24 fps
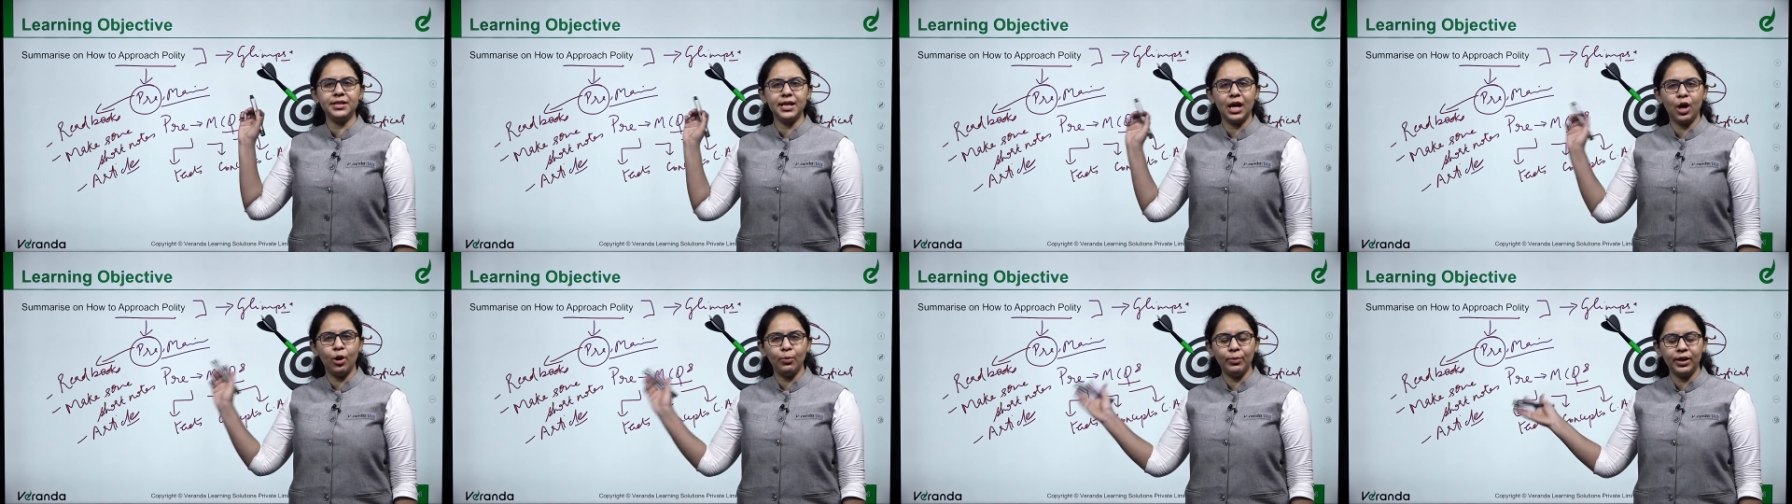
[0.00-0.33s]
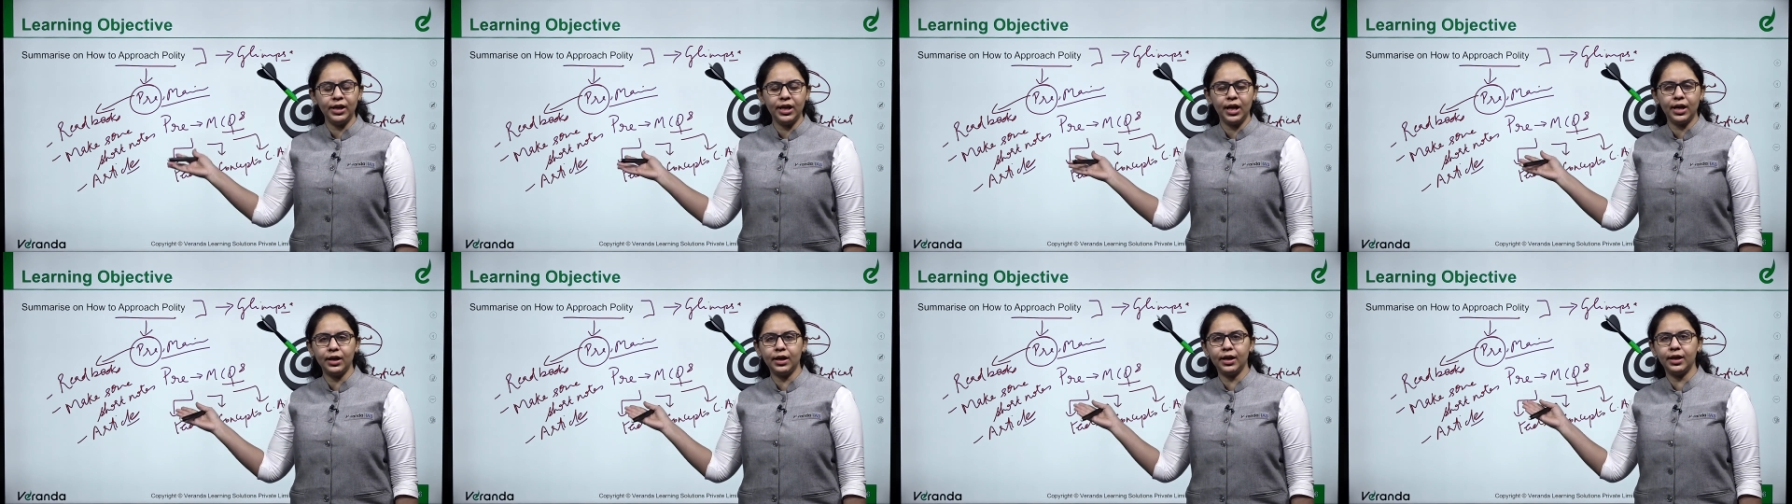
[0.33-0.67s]
how
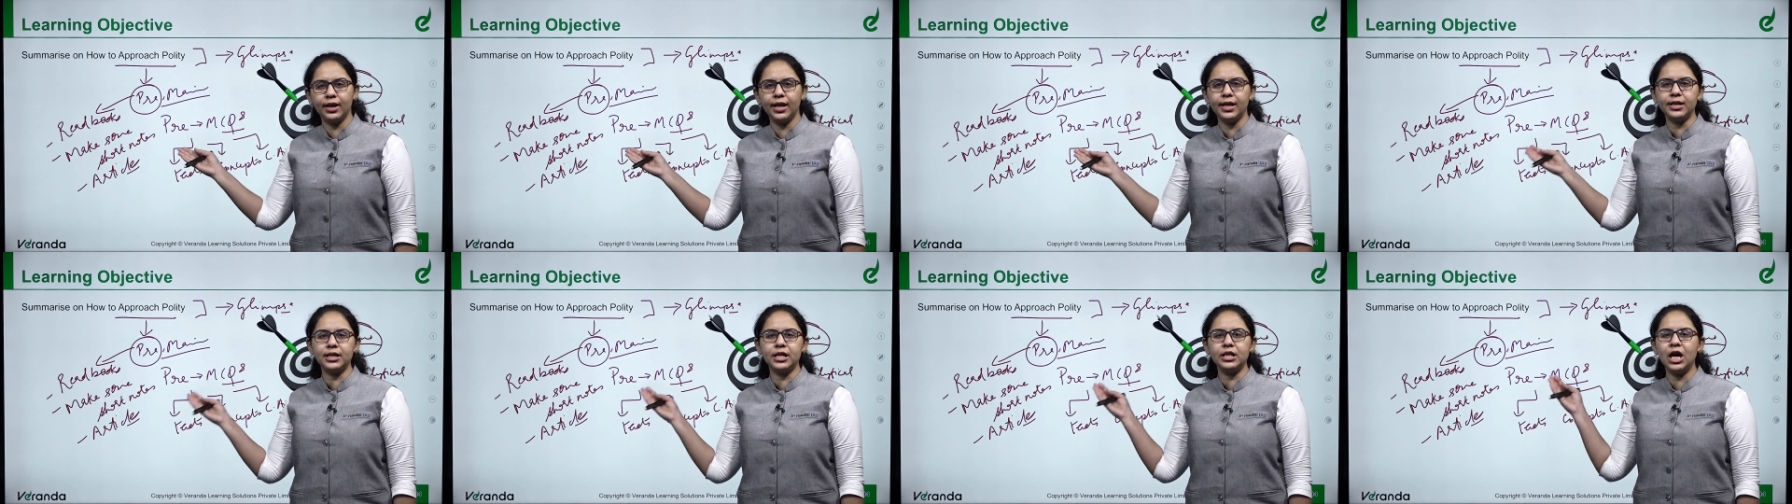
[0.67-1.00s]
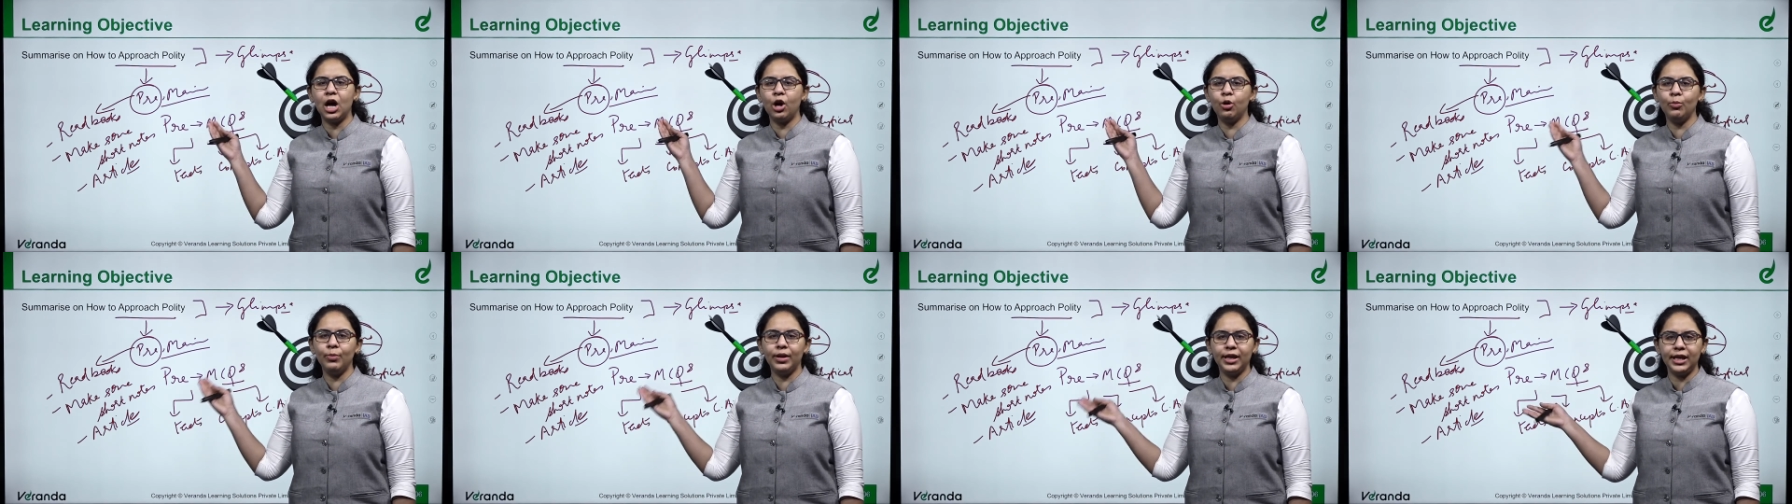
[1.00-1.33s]
many are correct and
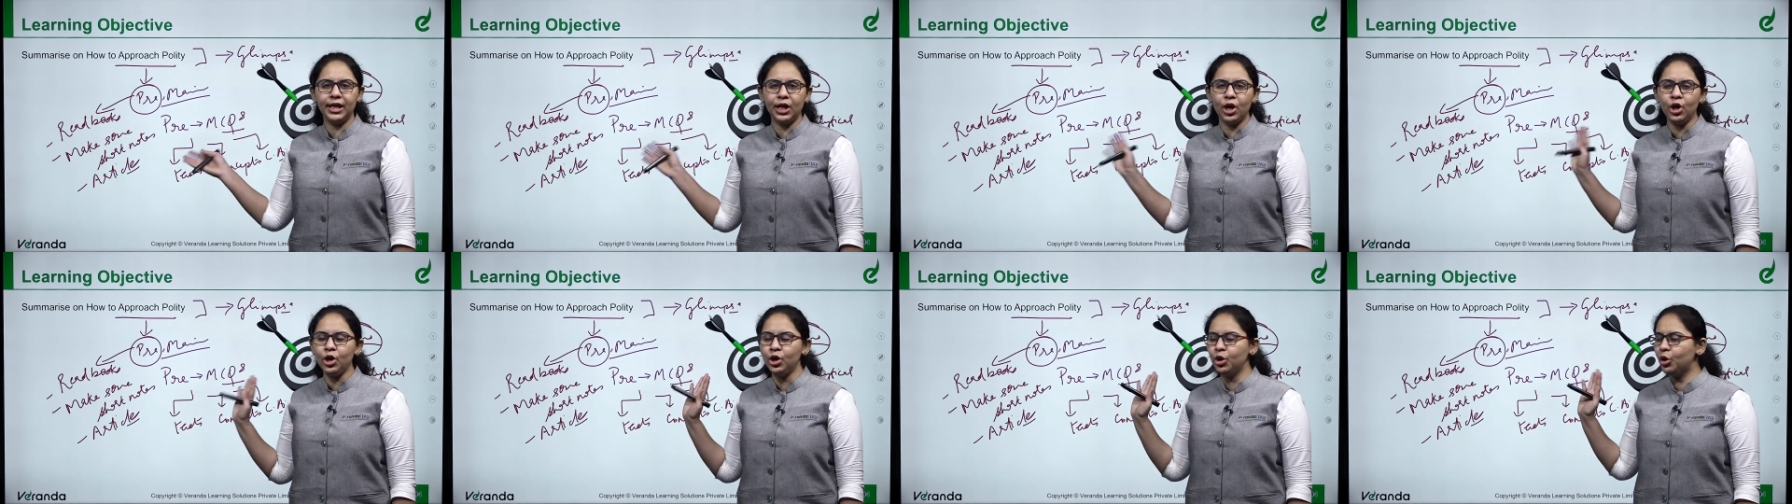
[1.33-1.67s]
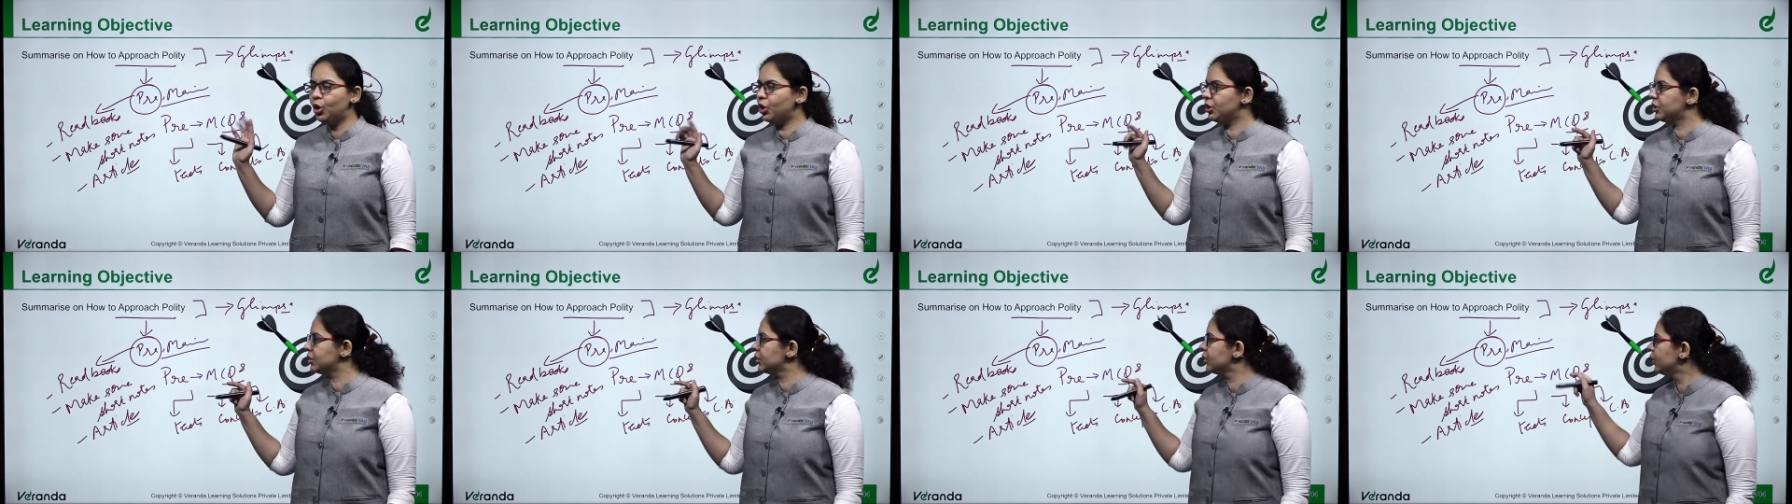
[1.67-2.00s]
how many are
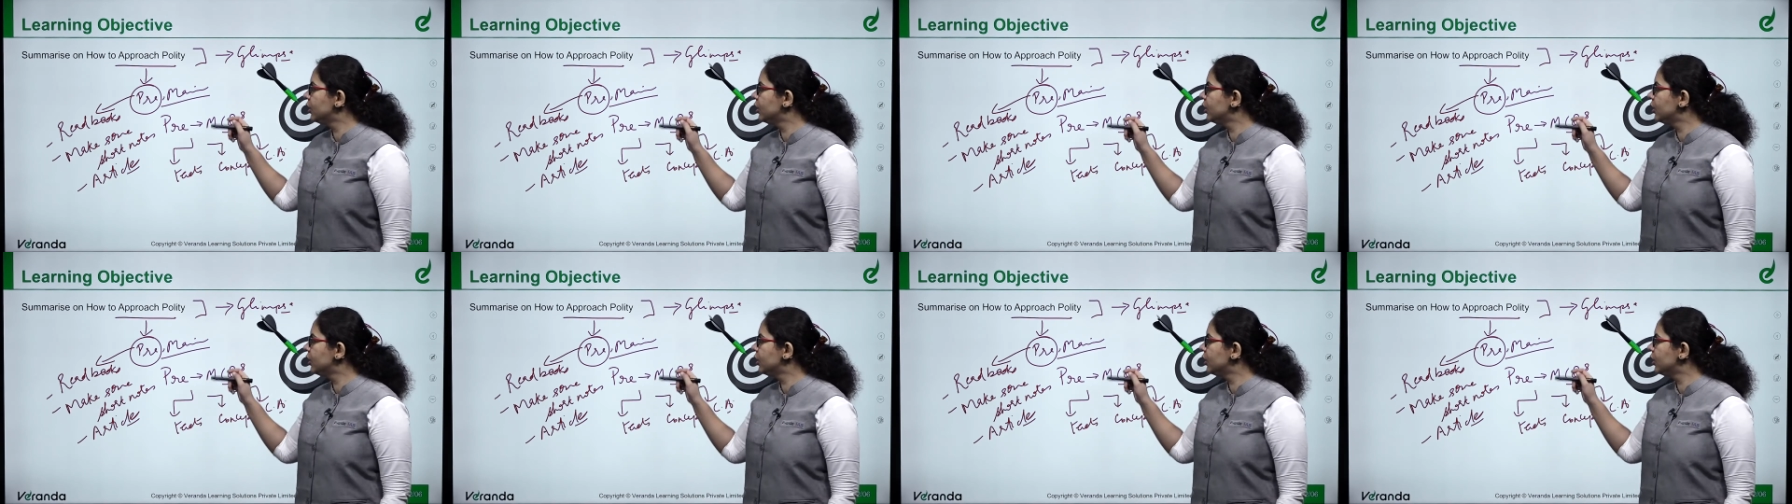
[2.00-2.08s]
not.